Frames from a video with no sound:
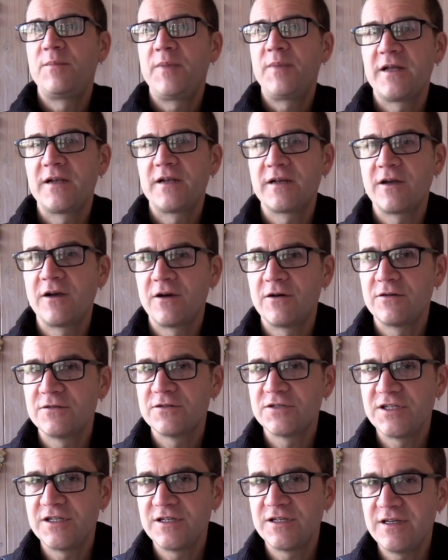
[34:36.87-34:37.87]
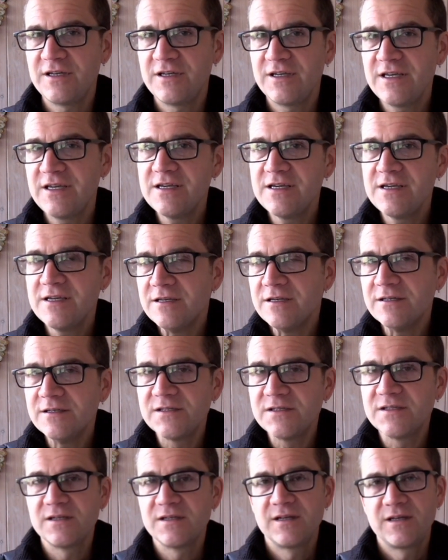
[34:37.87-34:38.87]
pedagogy
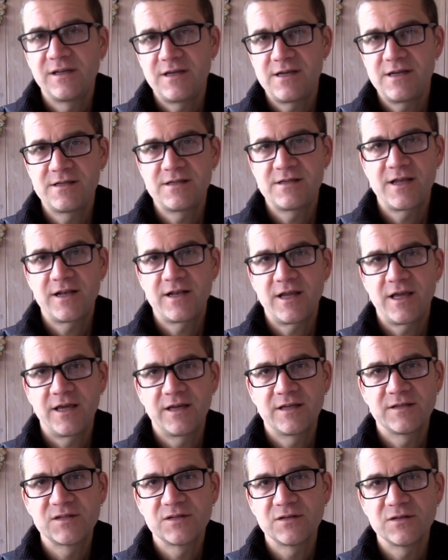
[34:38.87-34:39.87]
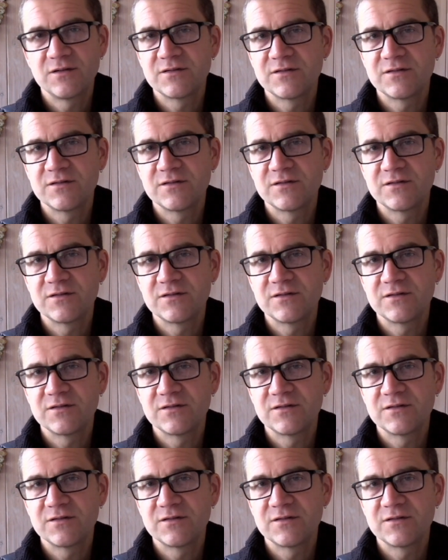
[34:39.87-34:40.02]
ease in that answer,